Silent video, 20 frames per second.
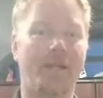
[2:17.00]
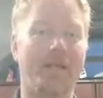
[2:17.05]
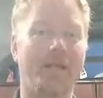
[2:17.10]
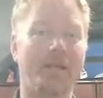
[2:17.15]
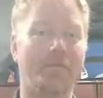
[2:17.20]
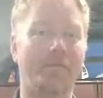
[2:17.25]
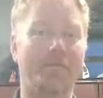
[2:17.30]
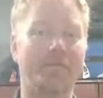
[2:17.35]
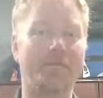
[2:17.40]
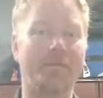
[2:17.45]

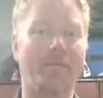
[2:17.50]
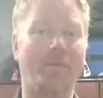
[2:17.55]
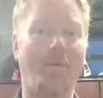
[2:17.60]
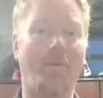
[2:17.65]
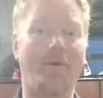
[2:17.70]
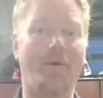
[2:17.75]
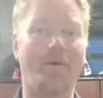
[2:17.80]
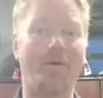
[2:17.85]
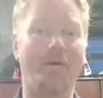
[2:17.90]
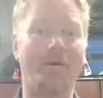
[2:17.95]
Number
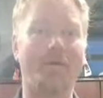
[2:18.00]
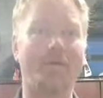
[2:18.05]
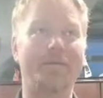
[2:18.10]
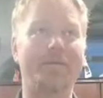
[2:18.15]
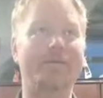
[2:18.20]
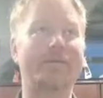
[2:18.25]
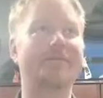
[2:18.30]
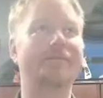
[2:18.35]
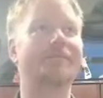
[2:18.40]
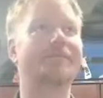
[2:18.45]
4,
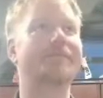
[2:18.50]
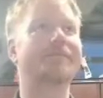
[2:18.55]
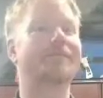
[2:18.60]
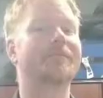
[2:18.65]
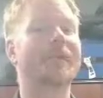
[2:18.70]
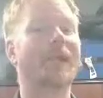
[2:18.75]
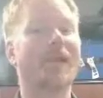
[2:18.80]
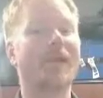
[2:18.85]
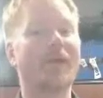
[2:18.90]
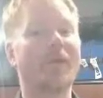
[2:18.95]

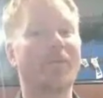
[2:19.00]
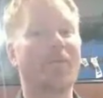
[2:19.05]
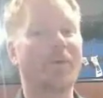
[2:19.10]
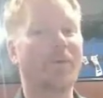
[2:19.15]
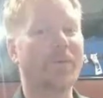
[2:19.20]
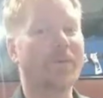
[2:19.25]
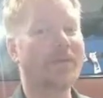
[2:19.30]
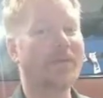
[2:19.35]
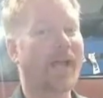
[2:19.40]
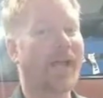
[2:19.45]
we
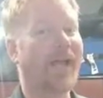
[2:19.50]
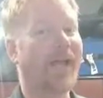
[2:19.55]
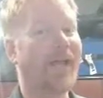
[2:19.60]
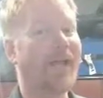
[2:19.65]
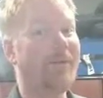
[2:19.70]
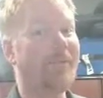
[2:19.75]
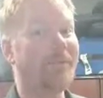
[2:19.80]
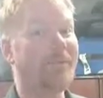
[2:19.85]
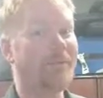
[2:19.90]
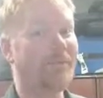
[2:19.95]
want to
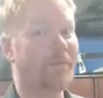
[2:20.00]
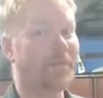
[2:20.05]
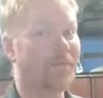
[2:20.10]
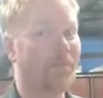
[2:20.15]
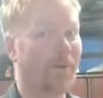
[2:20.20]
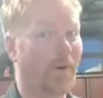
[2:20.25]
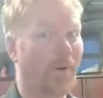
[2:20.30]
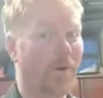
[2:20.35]
aim for